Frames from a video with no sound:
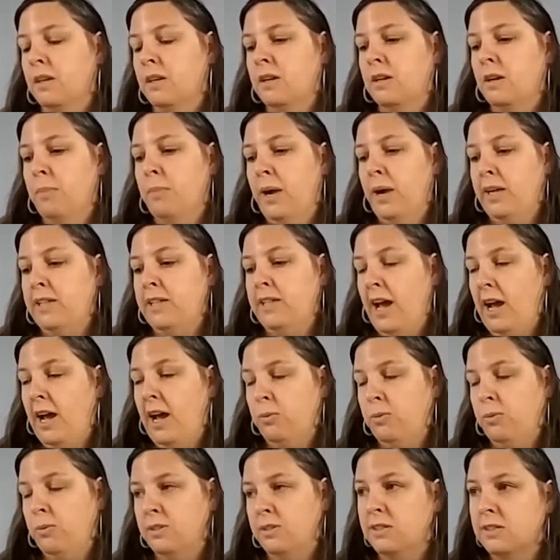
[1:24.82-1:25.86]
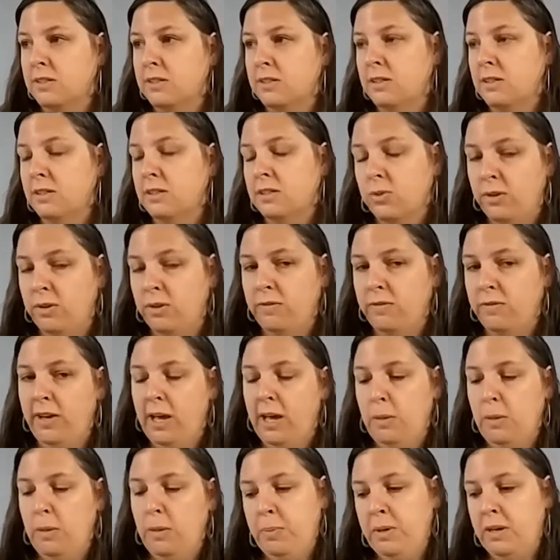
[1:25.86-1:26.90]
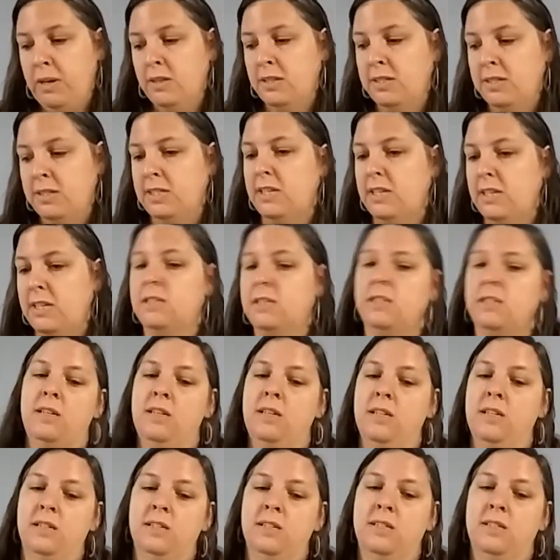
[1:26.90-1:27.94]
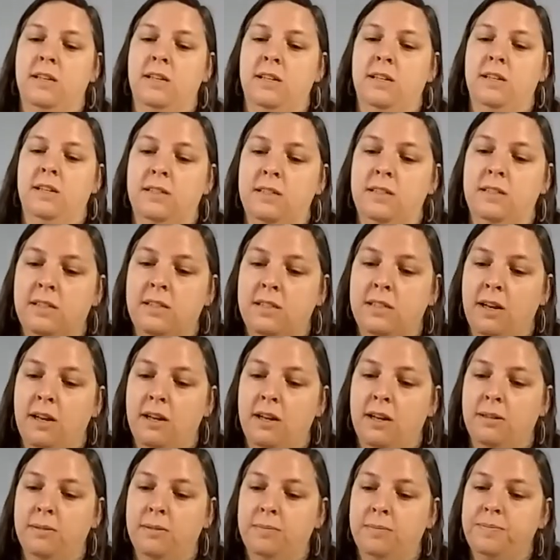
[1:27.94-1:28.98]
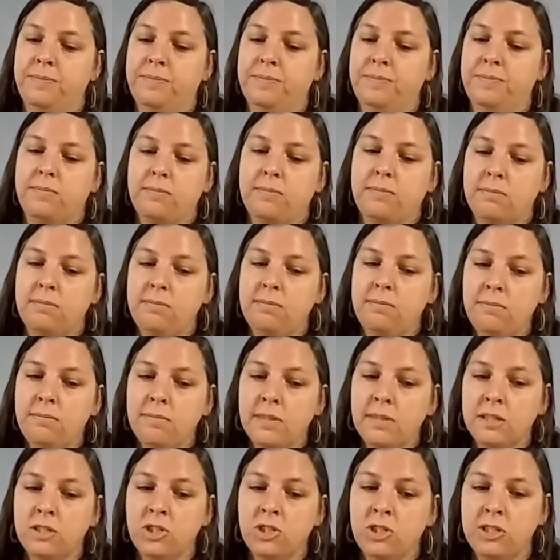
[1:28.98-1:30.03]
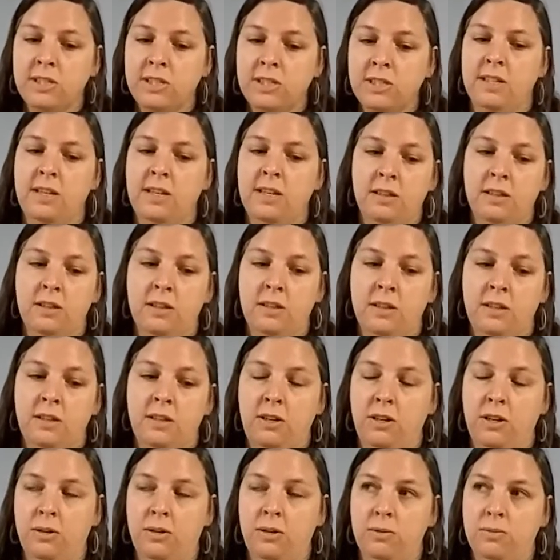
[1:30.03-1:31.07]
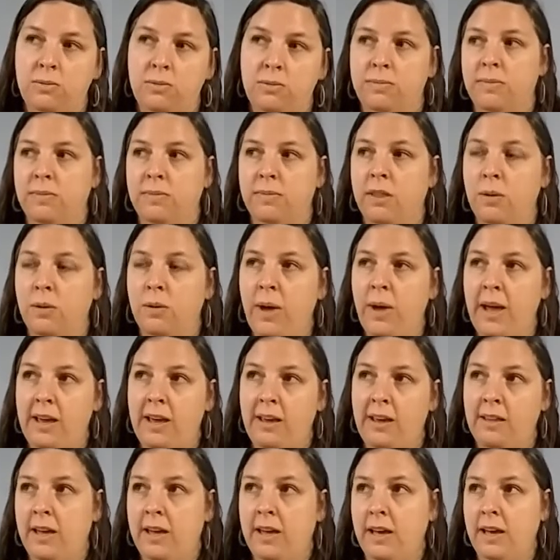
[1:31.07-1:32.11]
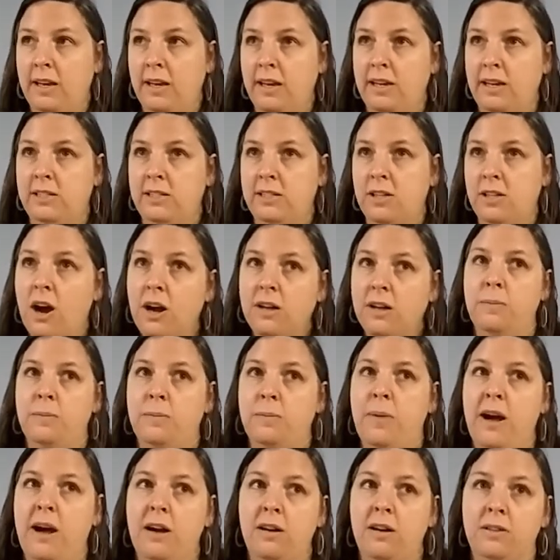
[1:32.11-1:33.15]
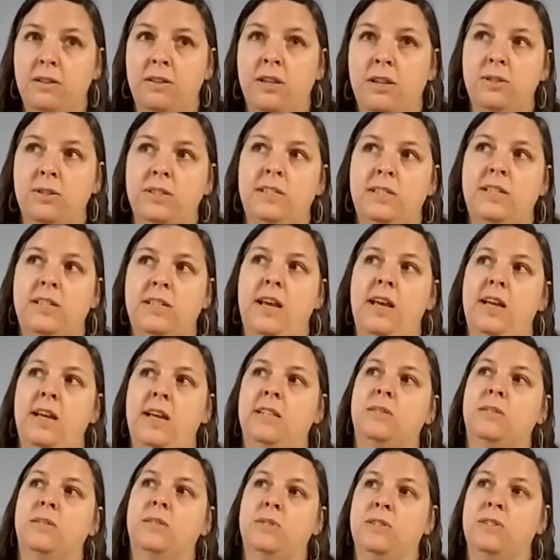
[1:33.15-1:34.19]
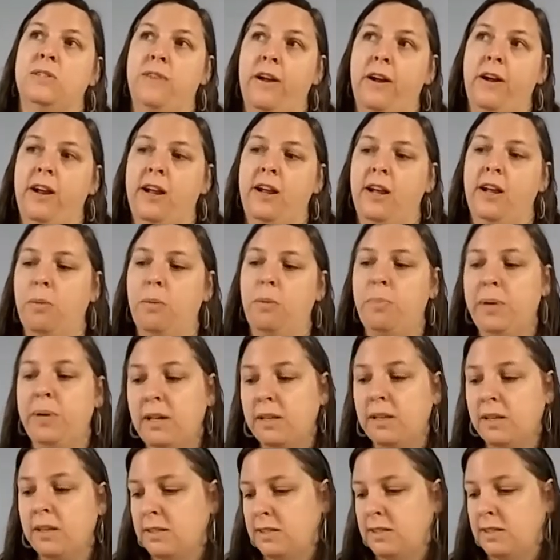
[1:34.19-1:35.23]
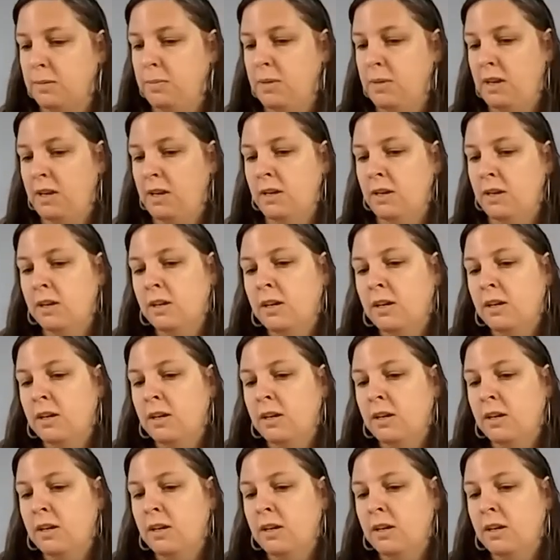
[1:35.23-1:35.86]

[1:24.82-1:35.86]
my dad was sort of a hippie in the 60s, and just seeing, you know, the way that he talked about those days was very appealing to me.